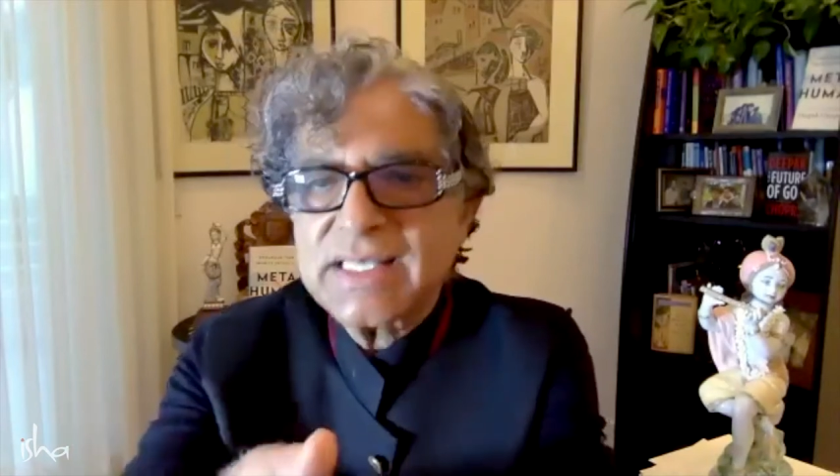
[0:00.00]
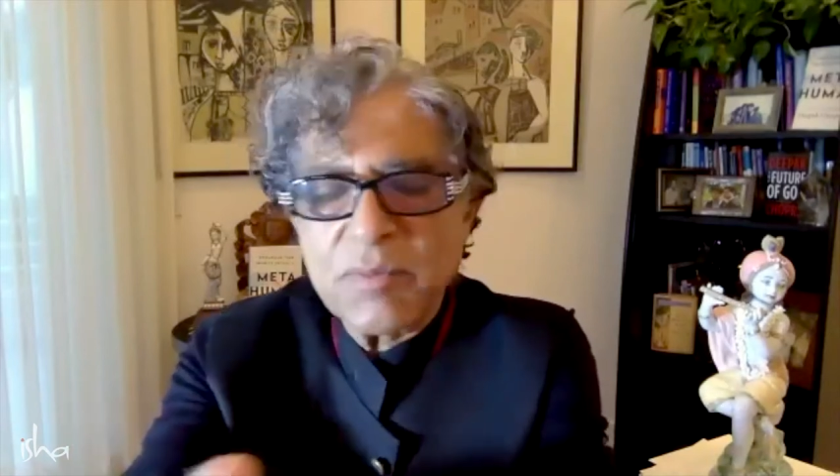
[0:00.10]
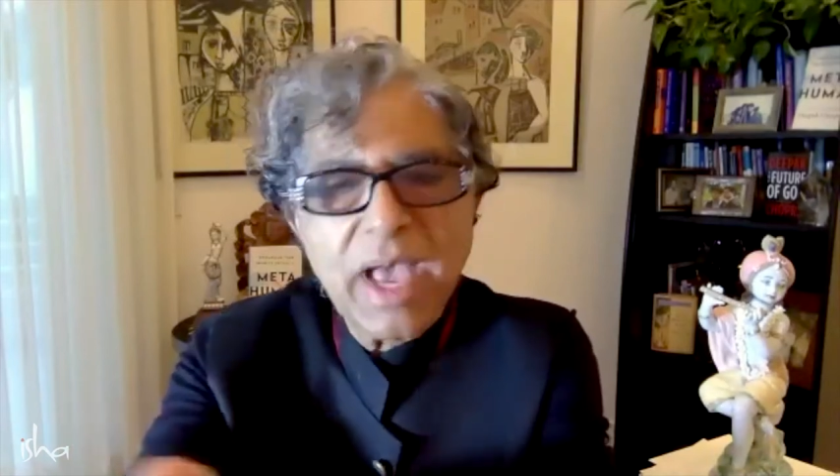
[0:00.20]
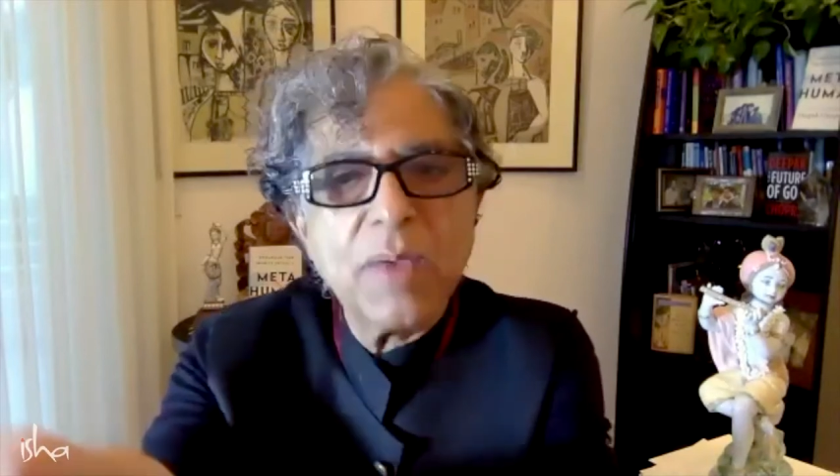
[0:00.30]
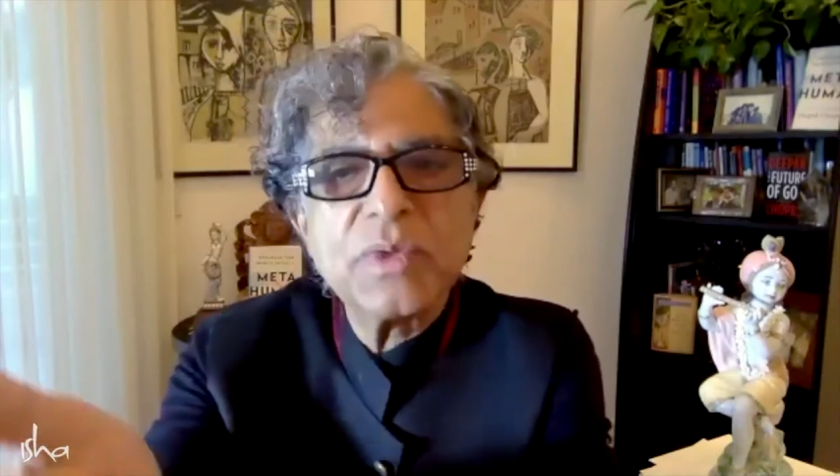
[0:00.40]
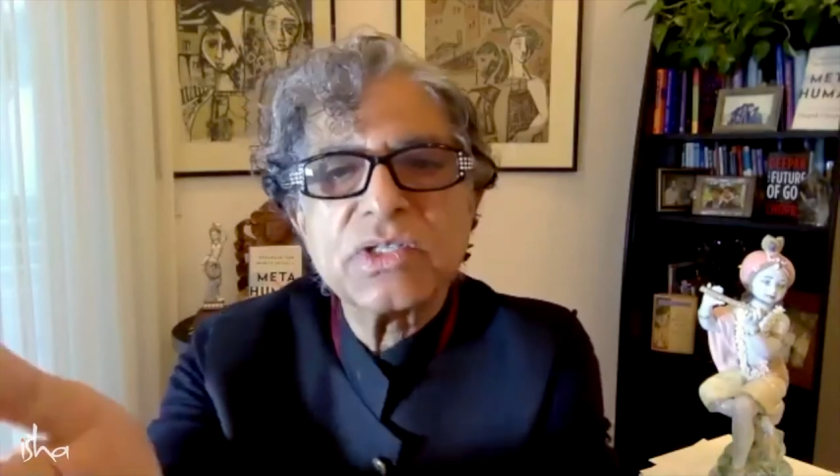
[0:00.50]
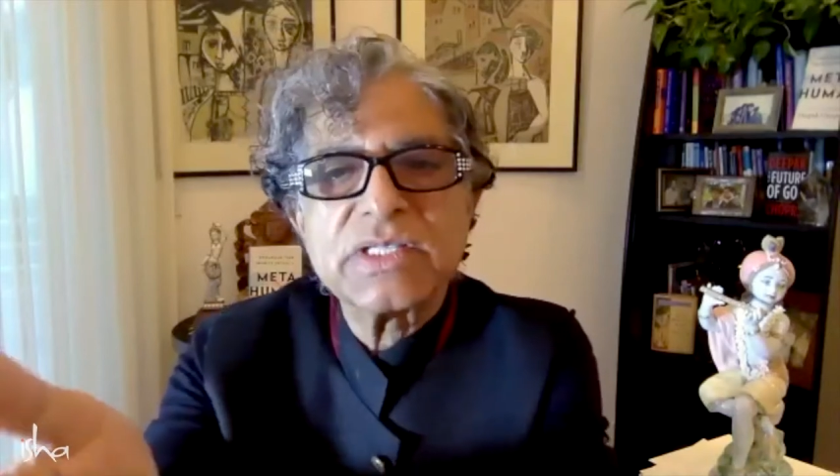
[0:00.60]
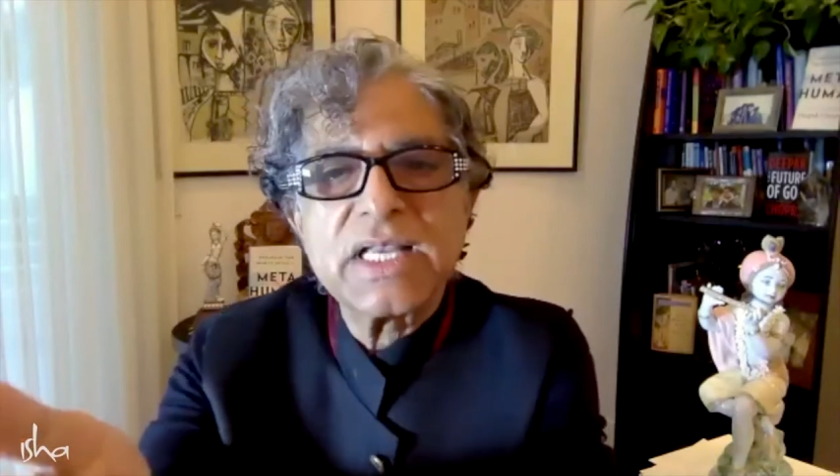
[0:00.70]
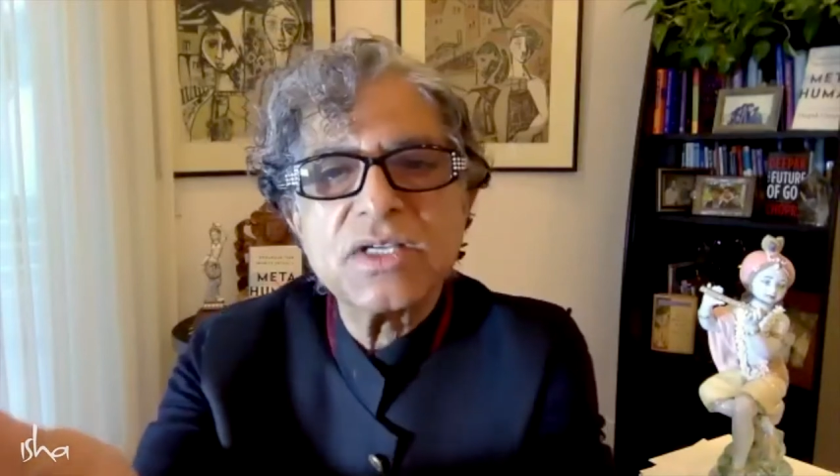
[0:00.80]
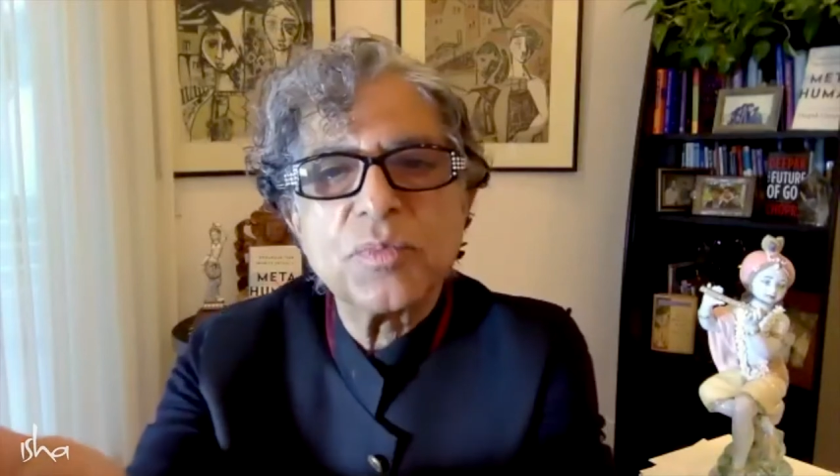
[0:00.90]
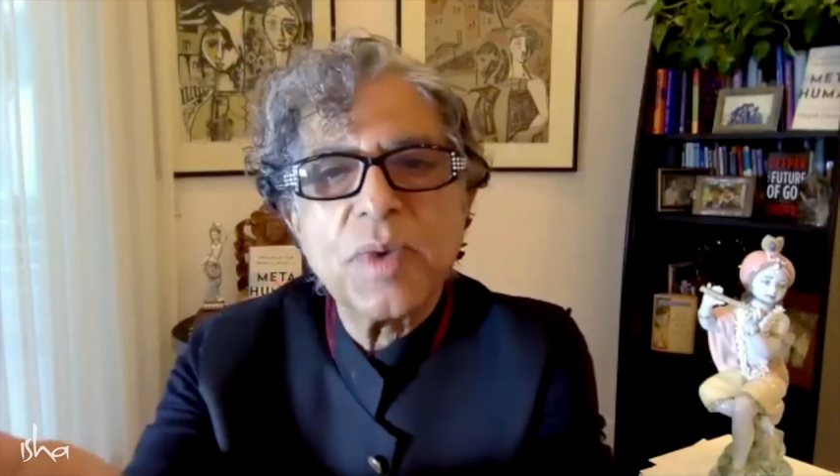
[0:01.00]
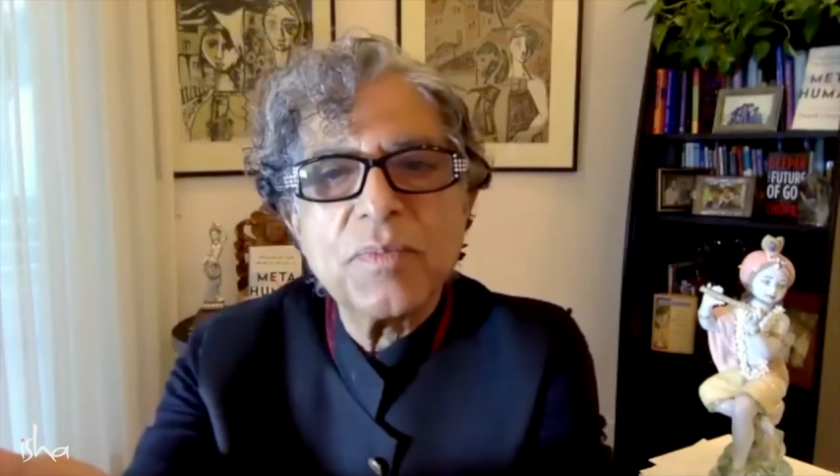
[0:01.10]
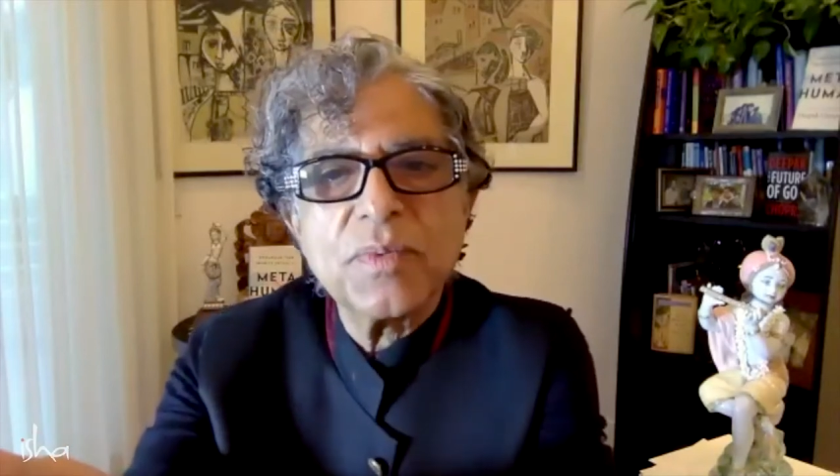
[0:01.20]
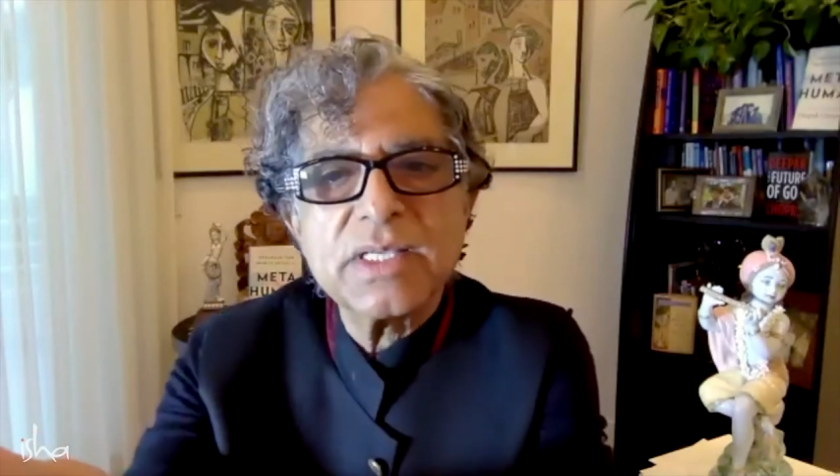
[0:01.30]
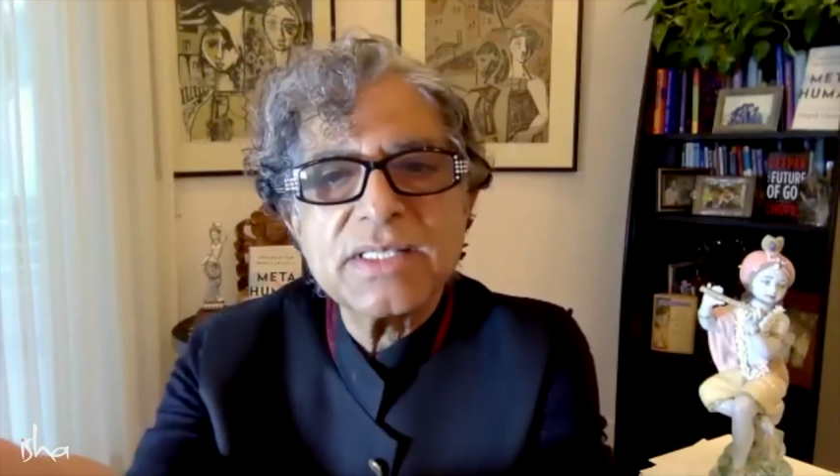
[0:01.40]
I'm happy to send you
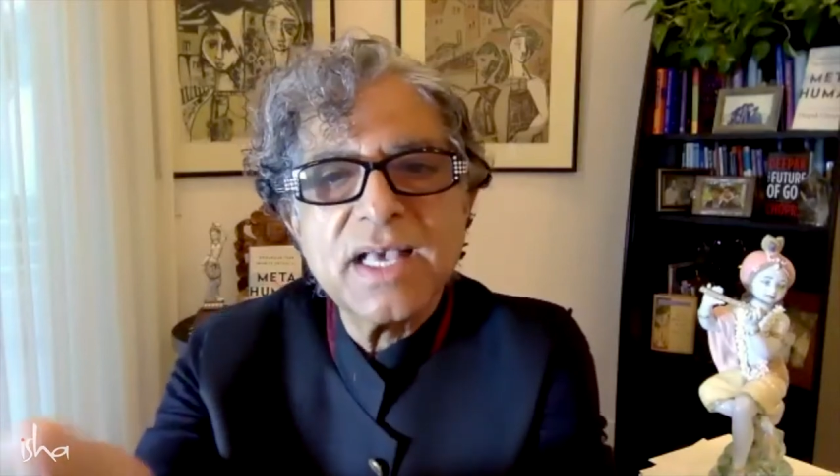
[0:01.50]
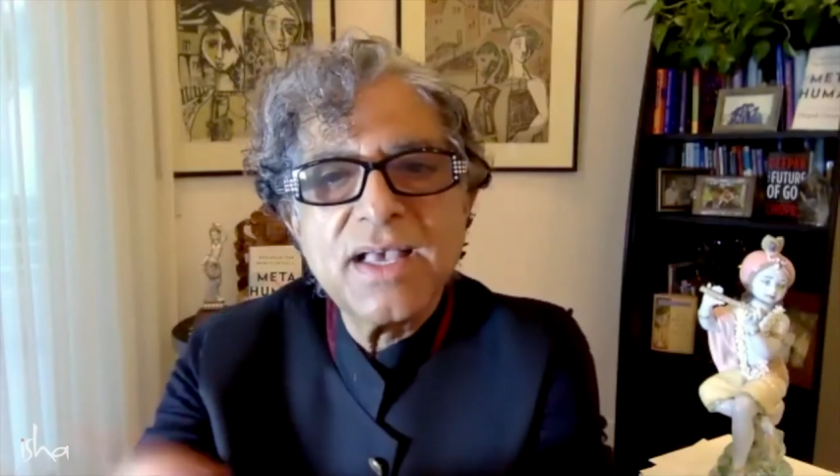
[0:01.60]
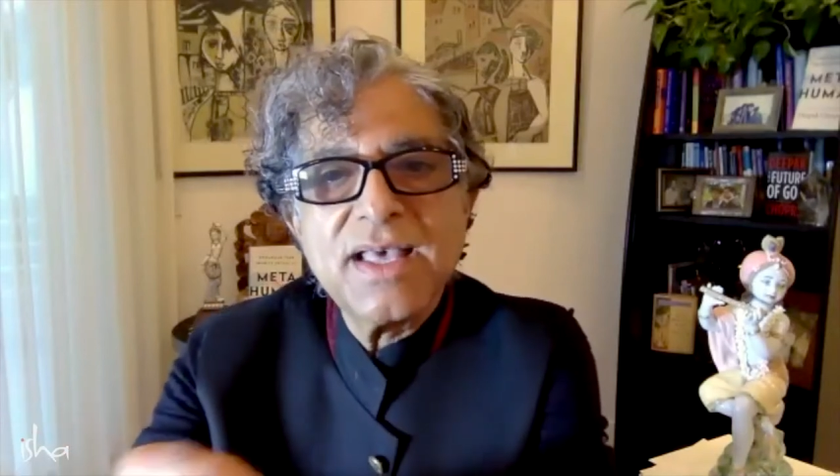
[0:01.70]
papers,